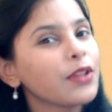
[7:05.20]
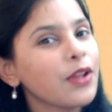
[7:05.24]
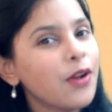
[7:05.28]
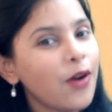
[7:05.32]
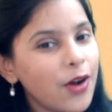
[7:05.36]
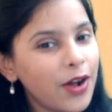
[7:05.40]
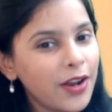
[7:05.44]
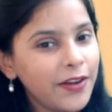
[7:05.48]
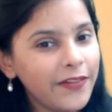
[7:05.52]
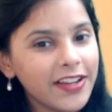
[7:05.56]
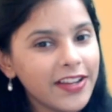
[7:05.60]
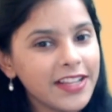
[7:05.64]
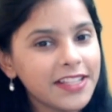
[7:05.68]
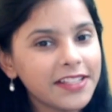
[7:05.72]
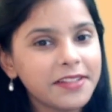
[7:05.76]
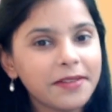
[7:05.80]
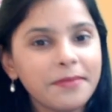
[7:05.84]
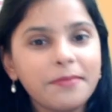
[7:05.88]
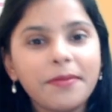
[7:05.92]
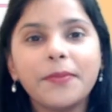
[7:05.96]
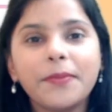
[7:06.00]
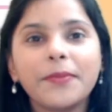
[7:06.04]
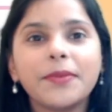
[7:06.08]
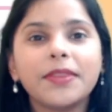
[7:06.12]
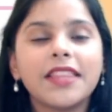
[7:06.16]
Always
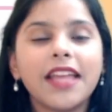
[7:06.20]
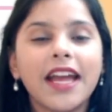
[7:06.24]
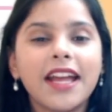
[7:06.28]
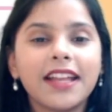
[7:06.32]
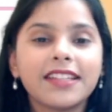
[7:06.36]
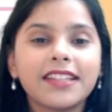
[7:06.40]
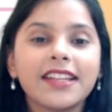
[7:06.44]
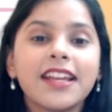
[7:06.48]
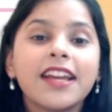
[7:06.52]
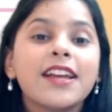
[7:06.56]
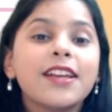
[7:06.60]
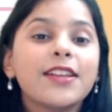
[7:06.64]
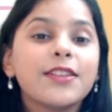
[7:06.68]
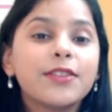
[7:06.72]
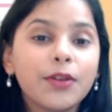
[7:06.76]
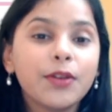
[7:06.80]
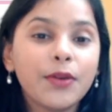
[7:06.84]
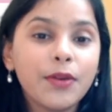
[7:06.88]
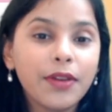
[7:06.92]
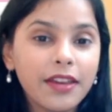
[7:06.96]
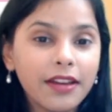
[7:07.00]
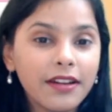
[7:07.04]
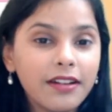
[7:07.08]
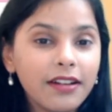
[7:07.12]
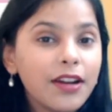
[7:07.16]
remember that. So
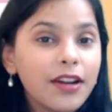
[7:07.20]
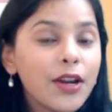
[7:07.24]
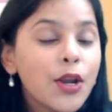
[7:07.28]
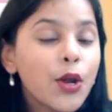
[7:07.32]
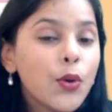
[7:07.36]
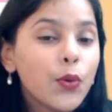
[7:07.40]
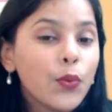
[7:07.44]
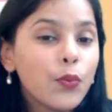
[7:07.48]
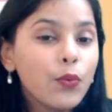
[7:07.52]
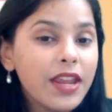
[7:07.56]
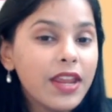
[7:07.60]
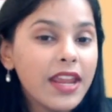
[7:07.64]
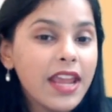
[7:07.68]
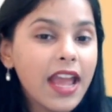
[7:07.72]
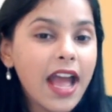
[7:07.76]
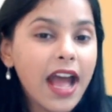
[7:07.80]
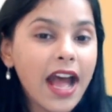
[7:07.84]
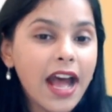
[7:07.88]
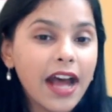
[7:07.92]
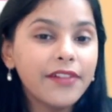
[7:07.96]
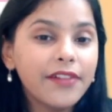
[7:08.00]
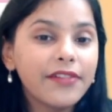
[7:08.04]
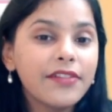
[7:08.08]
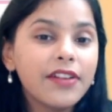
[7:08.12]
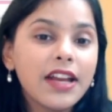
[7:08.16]
here we
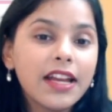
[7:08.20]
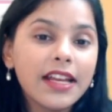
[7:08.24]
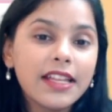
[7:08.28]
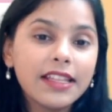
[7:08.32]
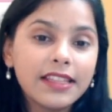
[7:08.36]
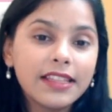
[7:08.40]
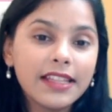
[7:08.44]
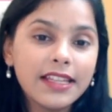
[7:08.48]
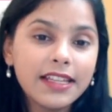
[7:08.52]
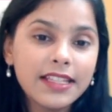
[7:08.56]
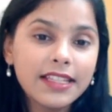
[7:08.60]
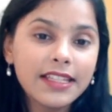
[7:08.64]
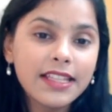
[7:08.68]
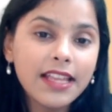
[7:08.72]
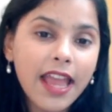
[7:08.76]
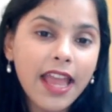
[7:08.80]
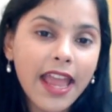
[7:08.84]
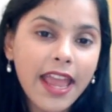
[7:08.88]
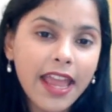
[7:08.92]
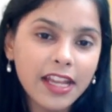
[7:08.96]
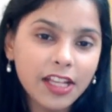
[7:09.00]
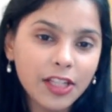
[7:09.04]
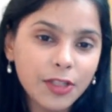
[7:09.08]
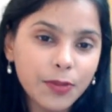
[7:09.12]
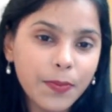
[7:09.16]
have this
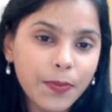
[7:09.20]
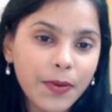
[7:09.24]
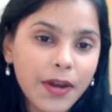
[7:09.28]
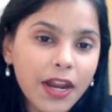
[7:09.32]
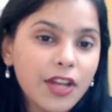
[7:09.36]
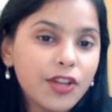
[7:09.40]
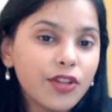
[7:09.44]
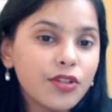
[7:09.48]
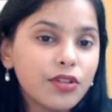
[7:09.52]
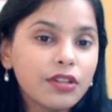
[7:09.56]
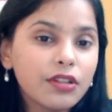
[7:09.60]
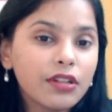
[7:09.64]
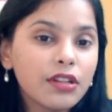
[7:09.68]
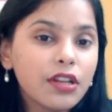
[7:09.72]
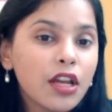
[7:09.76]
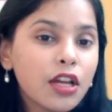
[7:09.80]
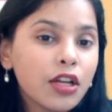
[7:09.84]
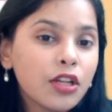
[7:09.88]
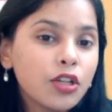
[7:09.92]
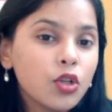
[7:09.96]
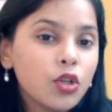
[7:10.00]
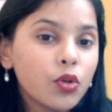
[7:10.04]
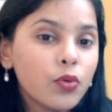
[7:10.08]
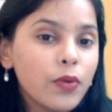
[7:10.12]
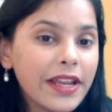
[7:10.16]
expression
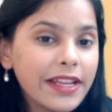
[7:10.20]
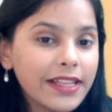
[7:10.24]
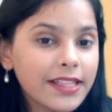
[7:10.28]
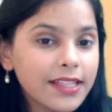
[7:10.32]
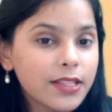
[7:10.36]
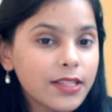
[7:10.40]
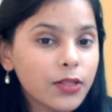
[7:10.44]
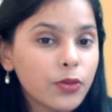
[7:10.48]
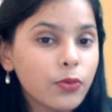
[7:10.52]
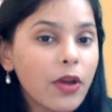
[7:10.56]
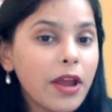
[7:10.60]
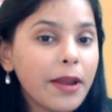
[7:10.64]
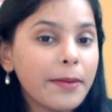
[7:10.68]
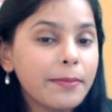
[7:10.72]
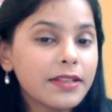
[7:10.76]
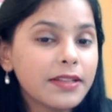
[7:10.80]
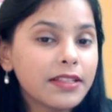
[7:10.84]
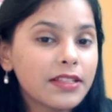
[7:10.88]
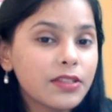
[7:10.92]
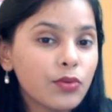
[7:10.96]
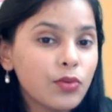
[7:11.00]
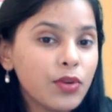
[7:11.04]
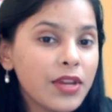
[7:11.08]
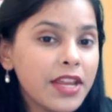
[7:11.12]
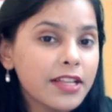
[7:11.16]
2x square plus
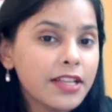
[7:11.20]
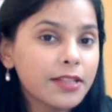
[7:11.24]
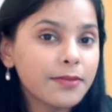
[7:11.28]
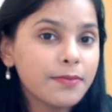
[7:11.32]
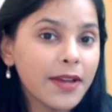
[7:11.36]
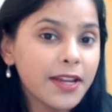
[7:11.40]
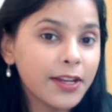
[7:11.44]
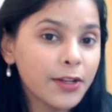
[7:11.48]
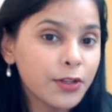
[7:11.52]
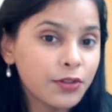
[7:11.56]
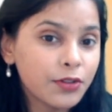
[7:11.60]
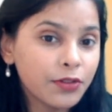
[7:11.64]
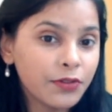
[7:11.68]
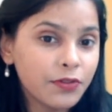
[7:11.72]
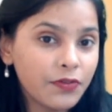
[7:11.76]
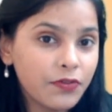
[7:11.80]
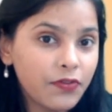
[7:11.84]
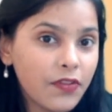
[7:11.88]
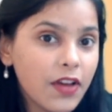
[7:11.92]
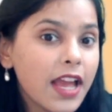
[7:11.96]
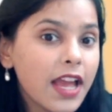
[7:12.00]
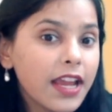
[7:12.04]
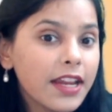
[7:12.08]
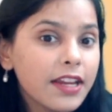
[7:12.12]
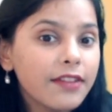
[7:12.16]
3x minus
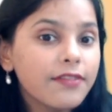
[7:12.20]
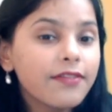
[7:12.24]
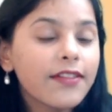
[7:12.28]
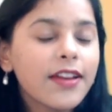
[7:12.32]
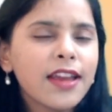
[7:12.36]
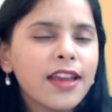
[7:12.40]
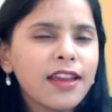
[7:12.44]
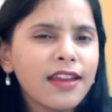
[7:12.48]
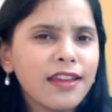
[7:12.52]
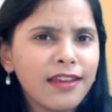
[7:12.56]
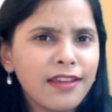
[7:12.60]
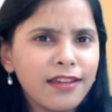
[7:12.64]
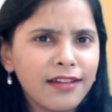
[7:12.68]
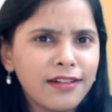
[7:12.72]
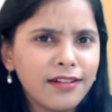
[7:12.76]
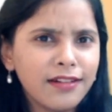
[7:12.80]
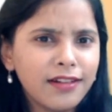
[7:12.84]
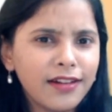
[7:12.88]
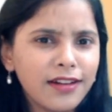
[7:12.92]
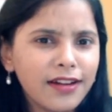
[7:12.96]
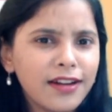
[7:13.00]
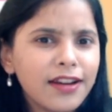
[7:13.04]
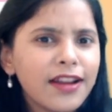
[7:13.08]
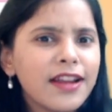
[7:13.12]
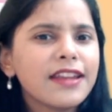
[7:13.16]
5.
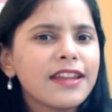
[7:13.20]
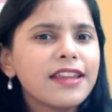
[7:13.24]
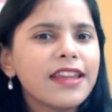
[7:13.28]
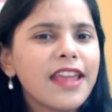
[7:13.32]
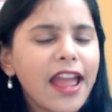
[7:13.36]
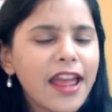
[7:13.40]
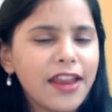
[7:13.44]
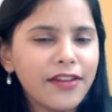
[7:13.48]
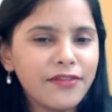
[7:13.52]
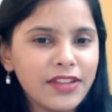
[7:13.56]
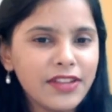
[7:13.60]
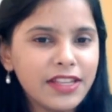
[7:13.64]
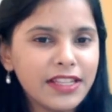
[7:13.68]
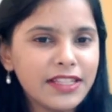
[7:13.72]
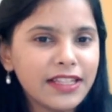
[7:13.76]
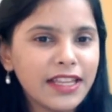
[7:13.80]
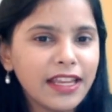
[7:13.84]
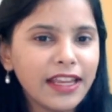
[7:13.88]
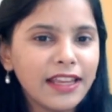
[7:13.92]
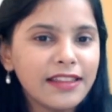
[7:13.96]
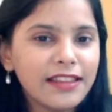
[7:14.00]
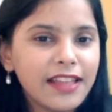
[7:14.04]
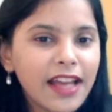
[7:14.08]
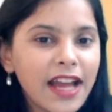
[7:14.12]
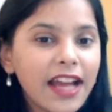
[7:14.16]
Here can we
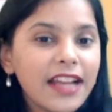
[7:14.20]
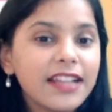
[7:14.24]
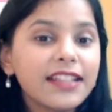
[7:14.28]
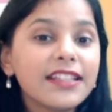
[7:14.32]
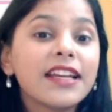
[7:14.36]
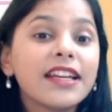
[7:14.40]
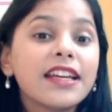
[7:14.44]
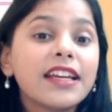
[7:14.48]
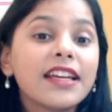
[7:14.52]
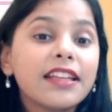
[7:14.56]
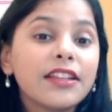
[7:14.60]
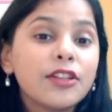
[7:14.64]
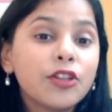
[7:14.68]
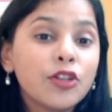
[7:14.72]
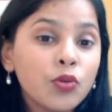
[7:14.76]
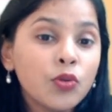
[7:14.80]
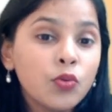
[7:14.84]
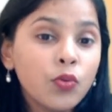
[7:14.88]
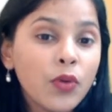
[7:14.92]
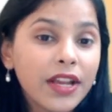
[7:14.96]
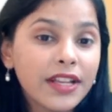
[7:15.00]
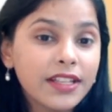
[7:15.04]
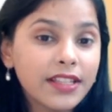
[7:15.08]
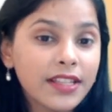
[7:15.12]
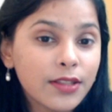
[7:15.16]
say that
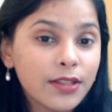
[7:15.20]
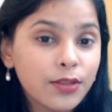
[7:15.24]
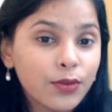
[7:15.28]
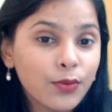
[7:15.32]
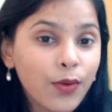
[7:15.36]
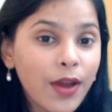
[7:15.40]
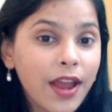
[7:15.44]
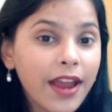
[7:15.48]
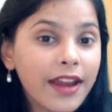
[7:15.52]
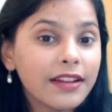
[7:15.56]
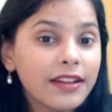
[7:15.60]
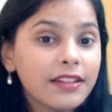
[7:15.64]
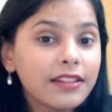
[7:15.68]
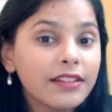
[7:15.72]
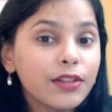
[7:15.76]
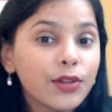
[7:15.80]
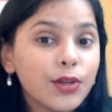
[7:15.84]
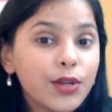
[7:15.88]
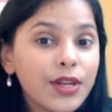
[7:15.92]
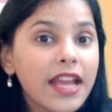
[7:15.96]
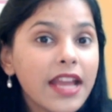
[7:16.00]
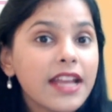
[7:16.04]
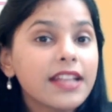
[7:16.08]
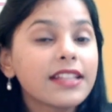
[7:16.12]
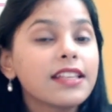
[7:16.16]
2x square and
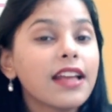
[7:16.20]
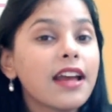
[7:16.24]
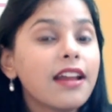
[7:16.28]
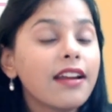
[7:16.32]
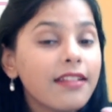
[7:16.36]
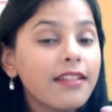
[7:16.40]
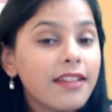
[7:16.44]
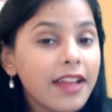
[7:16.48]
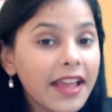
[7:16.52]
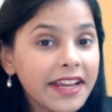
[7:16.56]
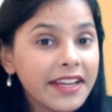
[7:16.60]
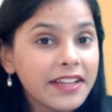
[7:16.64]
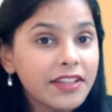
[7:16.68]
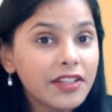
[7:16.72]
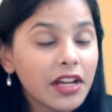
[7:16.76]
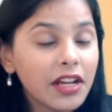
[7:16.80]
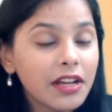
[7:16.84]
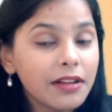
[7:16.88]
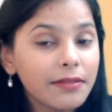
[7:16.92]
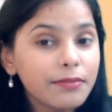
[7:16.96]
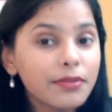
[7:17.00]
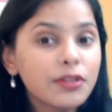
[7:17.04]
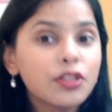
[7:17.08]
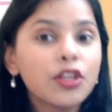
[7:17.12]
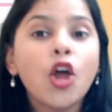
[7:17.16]
3x are like
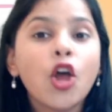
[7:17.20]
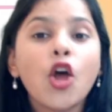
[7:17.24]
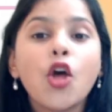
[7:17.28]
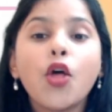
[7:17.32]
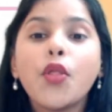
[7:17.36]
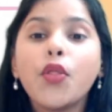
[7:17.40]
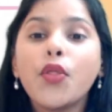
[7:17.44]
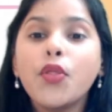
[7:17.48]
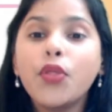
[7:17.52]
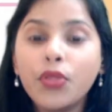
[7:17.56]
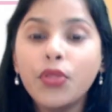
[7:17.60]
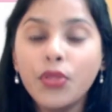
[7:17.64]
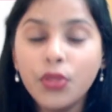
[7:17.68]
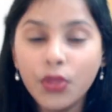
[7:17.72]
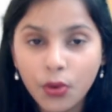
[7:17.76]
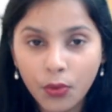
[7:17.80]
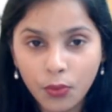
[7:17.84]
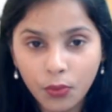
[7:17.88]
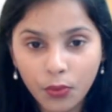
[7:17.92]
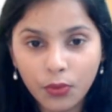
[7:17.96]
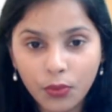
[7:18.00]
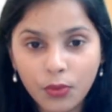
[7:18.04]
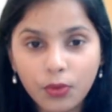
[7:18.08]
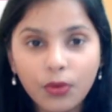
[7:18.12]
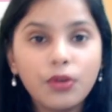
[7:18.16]
terms?
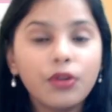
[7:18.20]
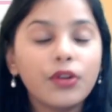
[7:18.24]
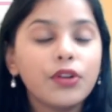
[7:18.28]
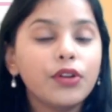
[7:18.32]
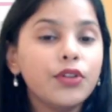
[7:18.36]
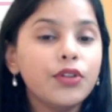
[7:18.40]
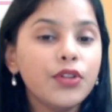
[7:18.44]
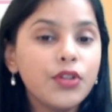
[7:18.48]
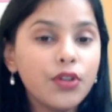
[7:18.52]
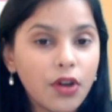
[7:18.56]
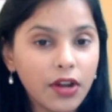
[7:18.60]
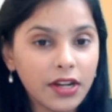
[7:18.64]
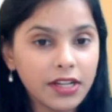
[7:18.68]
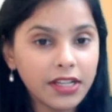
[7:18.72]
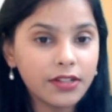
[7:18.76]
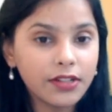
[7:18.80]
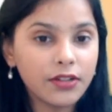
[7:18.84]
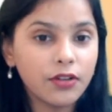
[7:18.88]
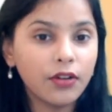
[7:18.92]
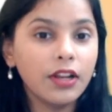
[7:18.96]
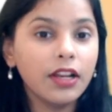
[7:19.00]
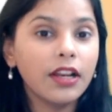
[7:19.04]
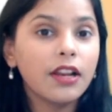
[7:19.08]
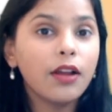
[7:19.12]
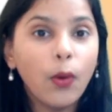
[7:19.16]
No, not at
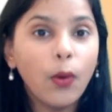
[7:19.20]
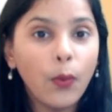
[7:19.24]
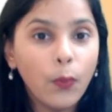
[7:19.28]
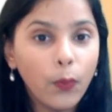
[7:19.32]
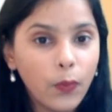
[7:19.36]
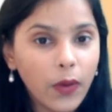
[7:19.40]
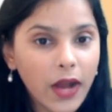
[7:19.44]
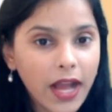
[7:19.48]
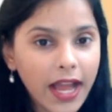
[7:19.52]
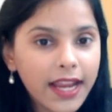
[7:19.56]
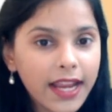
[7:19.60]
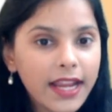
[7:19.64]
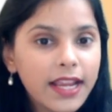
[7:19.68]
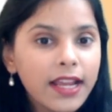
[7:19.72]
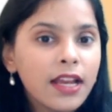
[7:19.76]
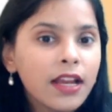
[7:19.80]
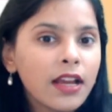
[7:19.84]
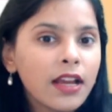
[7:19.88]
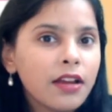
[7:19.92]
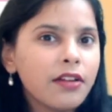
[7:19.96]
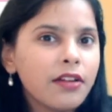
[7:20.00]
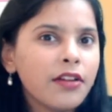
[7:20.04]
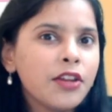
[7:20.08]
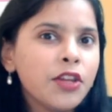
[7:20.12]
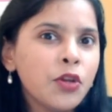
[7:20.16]
all. Why?
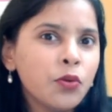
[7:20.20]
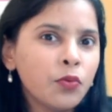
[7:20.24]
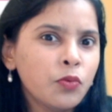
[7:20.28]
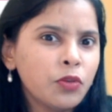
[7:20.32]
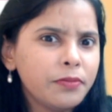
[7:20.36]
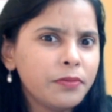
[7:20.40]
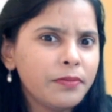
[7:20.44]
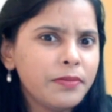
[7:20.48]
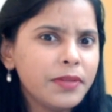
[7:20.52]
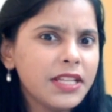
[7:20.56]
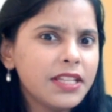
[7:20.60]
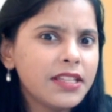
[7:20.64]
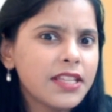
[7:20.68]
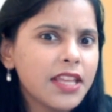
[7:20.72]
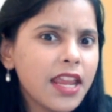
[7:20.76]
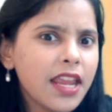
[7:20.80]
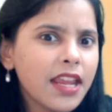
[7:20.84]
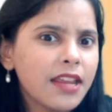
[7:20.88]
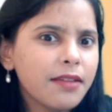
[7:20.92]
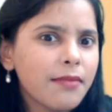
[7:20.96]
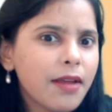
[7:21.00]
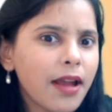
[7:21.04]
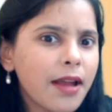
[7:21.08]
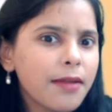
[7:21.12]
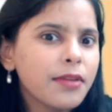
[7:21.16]
You would be
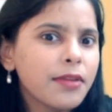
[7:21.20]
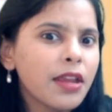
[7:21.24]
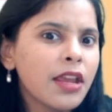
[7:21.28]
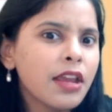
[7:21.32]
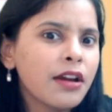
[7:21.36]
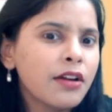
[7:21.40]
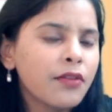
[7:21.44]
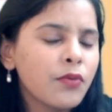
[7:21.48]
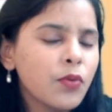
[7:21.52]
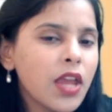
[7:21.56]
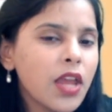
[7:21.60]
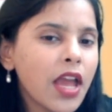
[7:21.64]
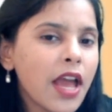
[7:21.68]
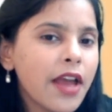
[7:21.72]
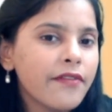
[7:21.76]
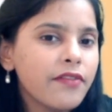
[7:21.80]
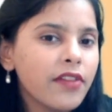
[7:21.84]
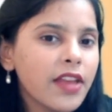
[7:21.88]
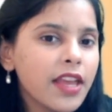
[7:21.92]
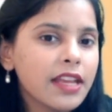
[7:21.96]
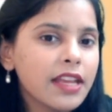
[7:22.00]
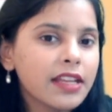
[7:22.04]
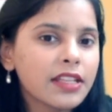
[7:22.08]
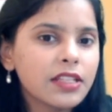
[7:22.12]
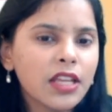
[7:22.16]
saying, ma'am, here we have the
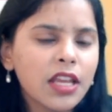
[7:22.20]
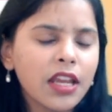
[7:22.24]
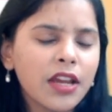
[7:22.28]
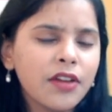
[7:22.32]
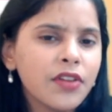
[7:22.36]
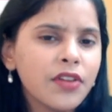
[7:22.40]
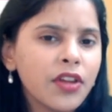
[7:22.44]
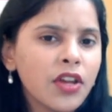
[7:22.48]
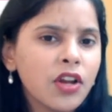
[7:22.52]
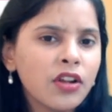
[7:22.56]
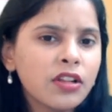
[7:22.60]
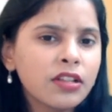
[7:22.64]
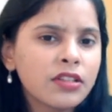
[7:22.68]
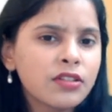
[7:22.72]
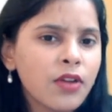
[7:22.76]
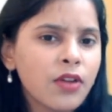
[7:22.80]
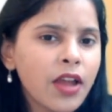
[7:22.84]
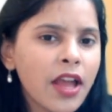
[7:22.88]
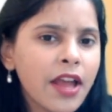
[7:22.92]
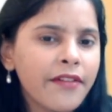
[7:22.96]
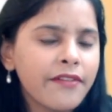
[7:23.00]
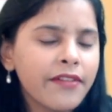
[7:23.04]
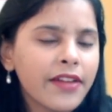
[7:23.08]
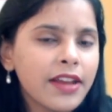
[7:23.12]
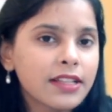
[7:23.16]
x, here we also
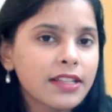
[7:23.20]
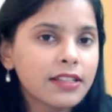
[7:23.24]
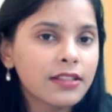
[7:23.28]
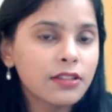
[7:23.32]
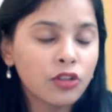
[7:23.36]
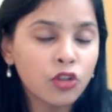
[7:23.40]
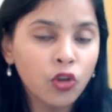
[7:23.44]
have x.